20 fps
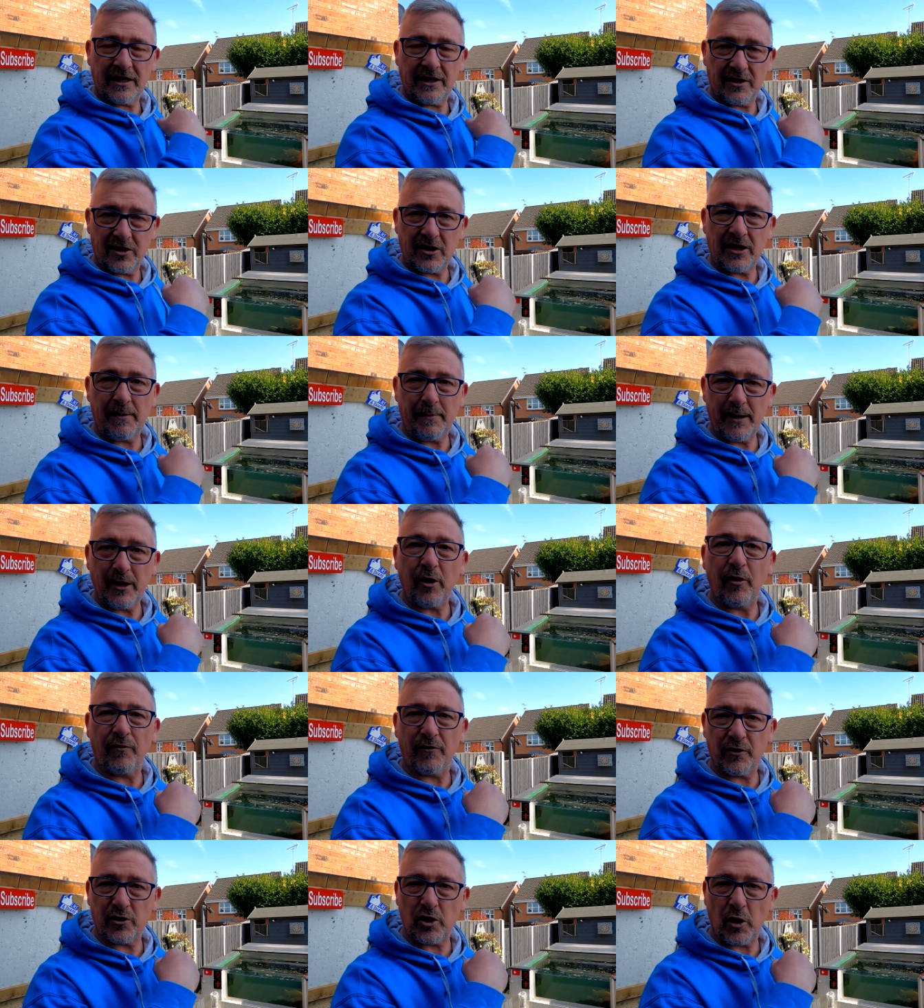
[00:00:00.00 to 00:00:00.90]
skimming
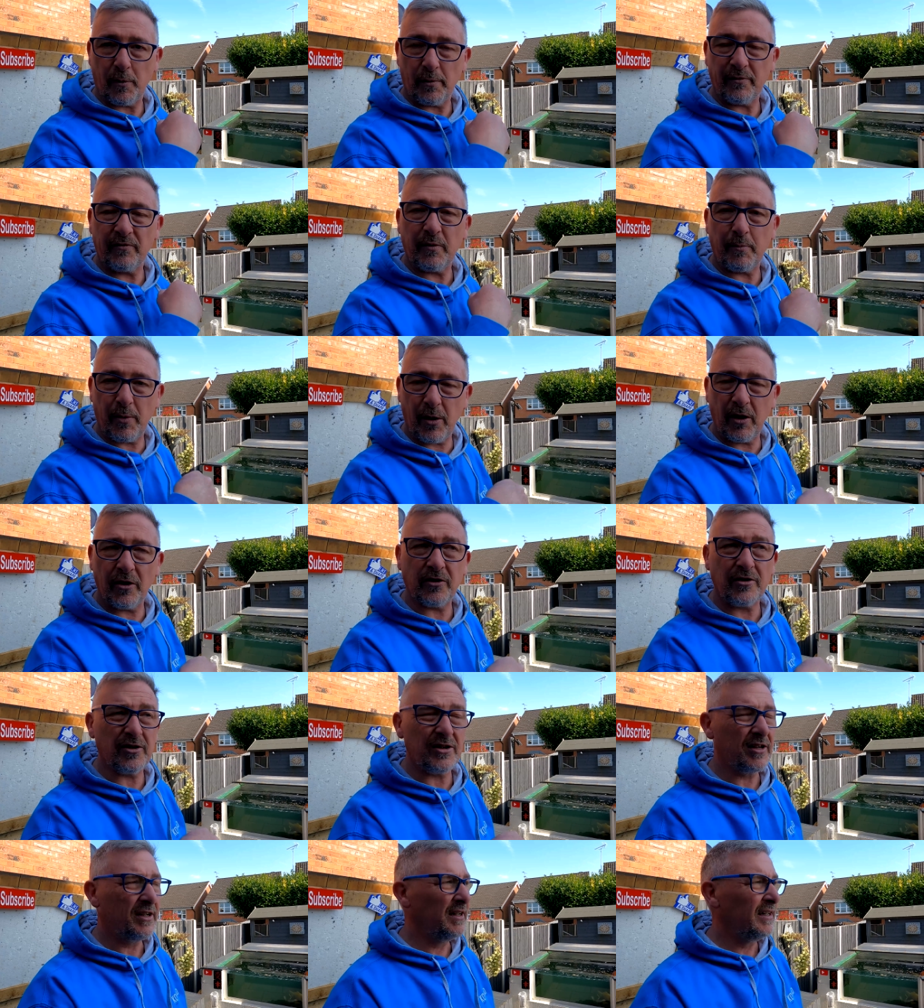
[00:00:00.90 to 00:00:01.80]
off the top of your
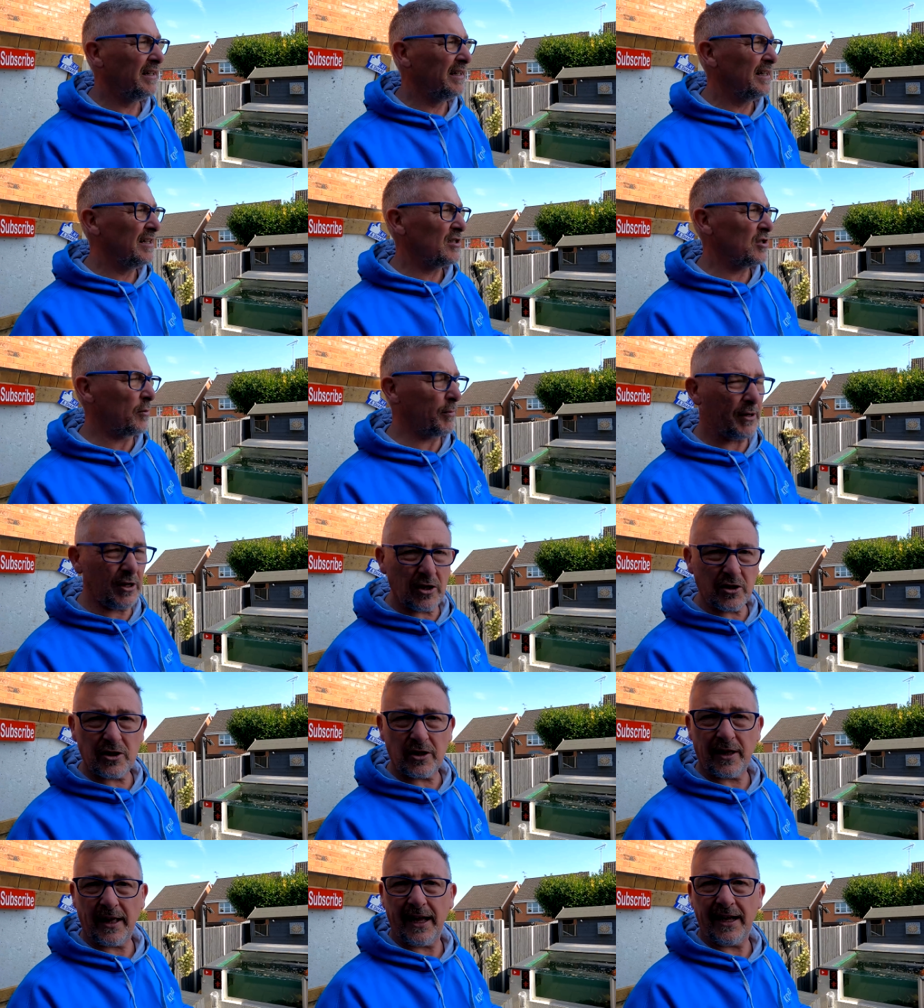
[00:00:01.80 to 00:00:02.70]
pond. So
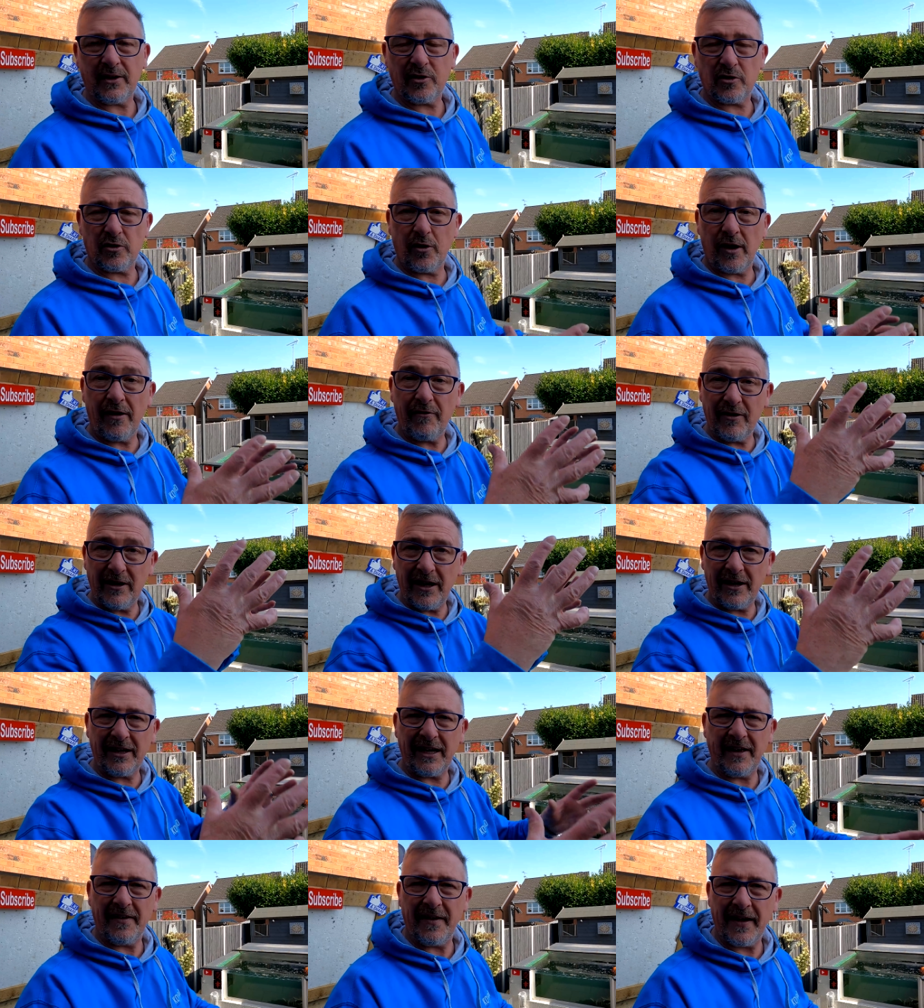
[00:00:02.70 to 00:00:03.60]
because of that, so every now
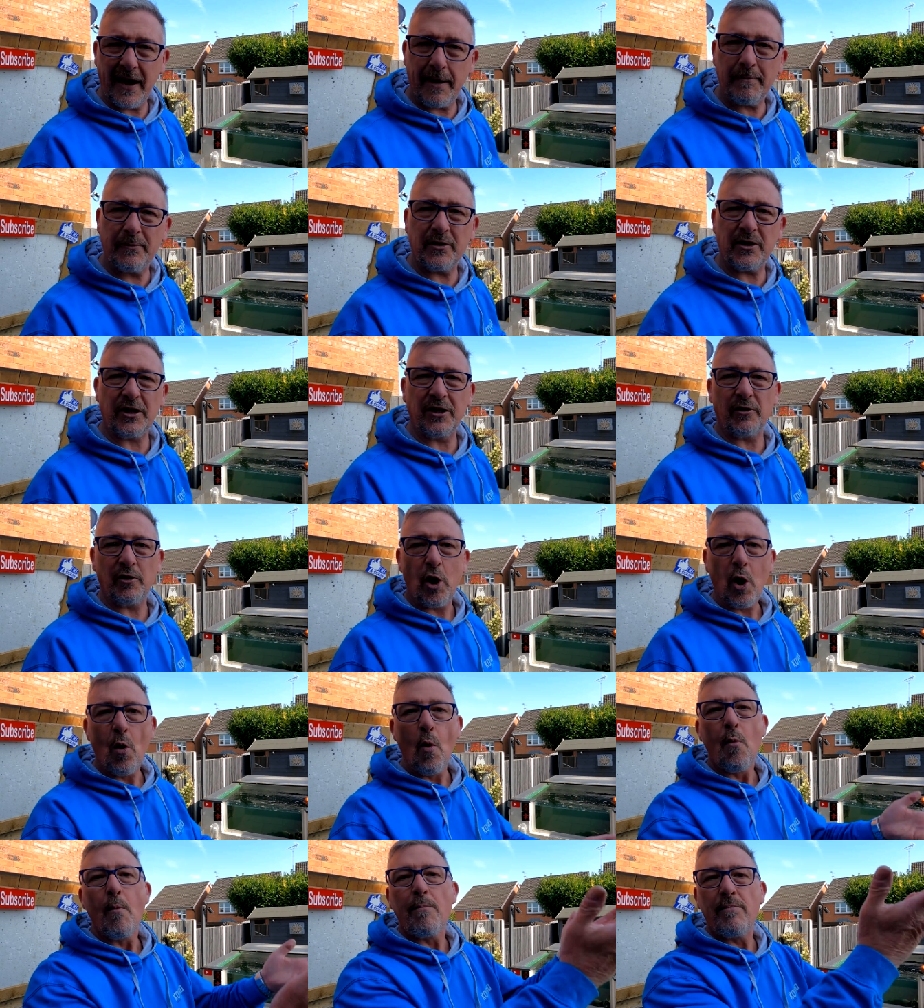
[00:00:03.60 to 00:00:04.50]
and again they empty and
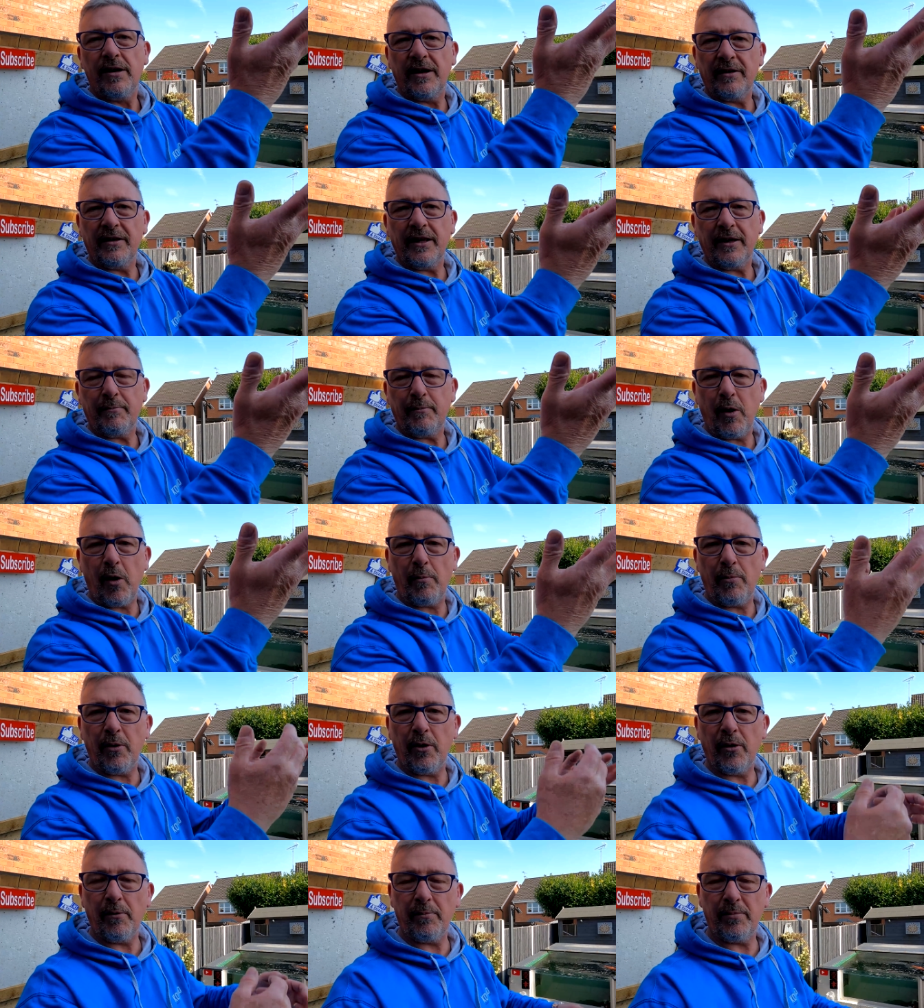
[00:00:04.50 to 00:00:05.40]
they
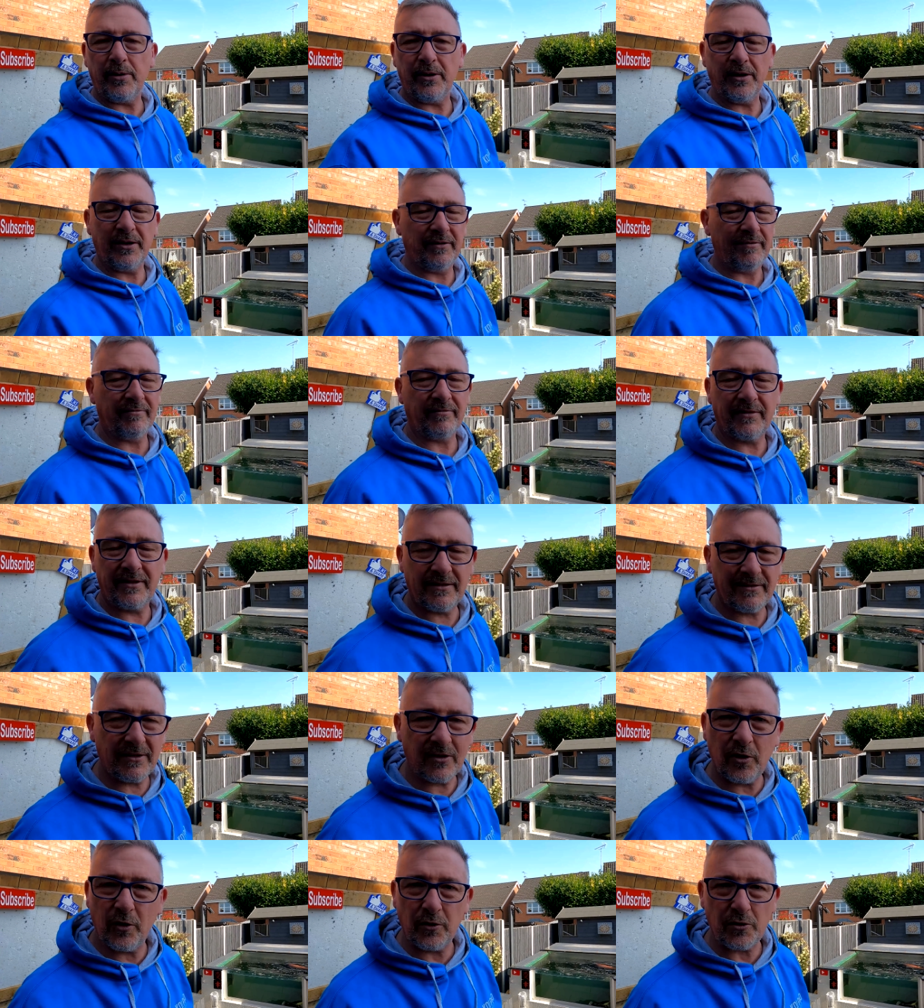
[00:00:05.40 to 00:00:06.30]
pop up and
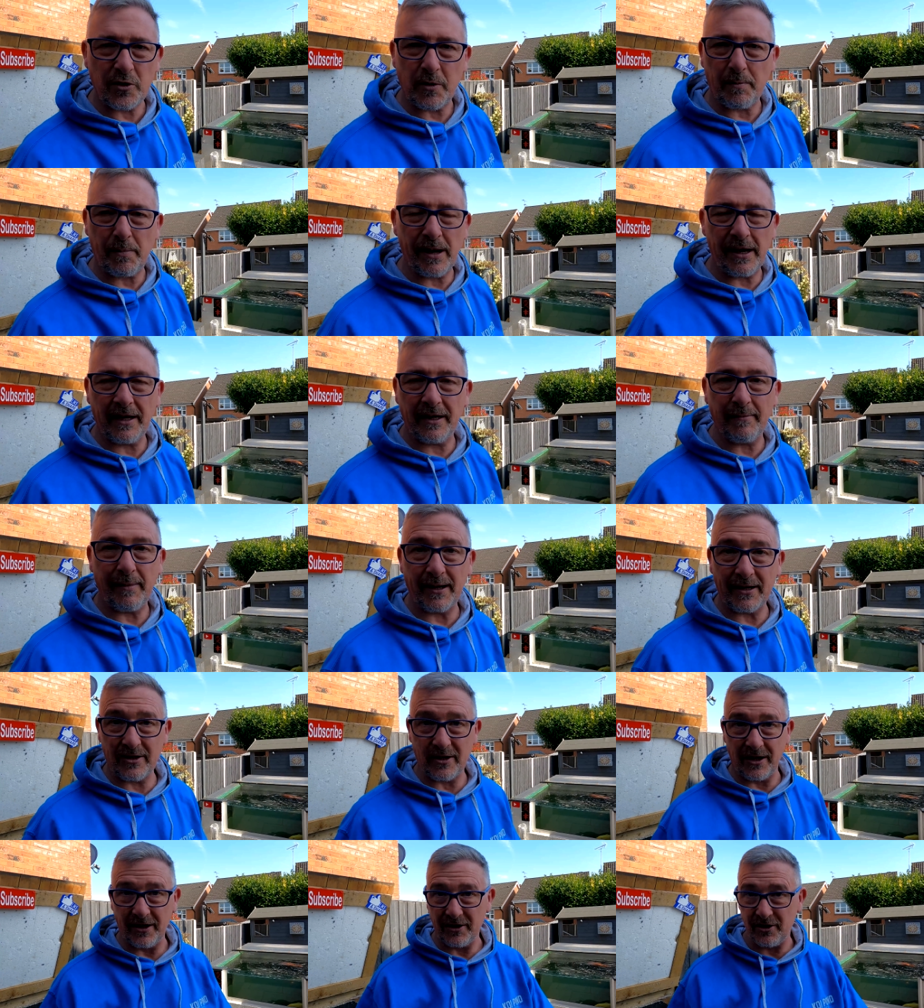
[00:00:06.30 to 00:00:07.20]
cause you a pain in the
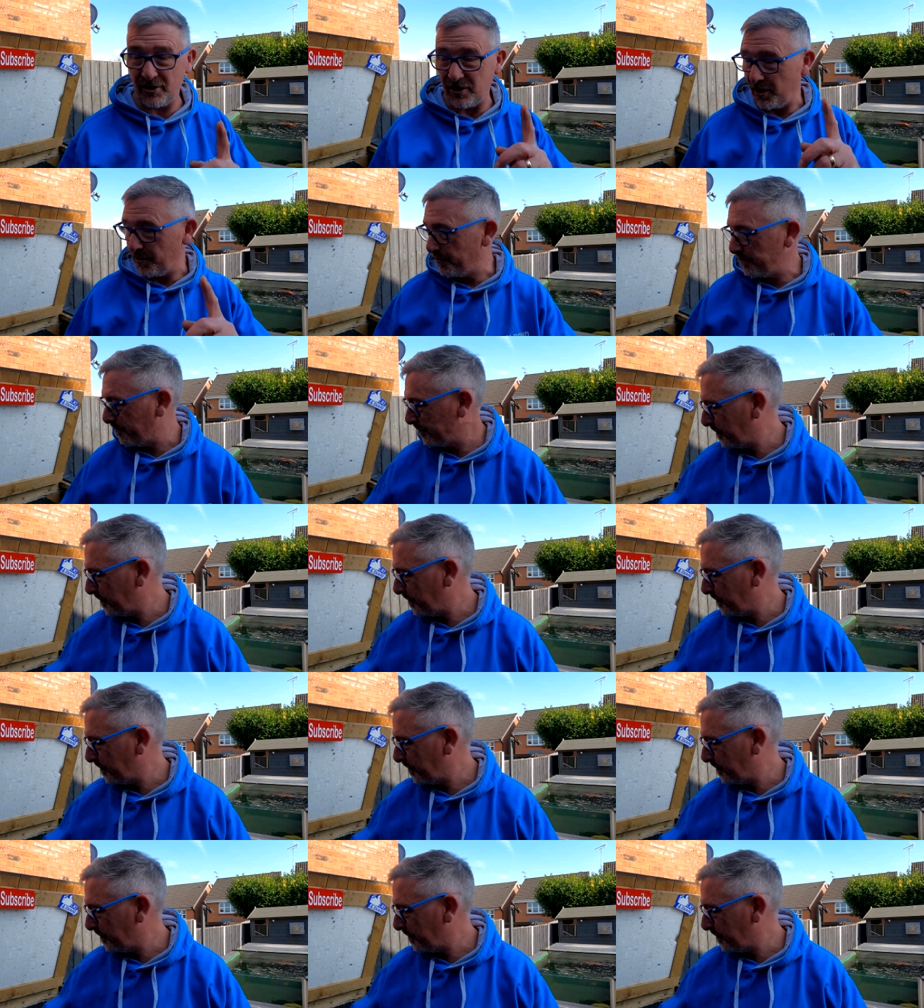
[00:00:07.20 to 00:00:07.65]
backside. So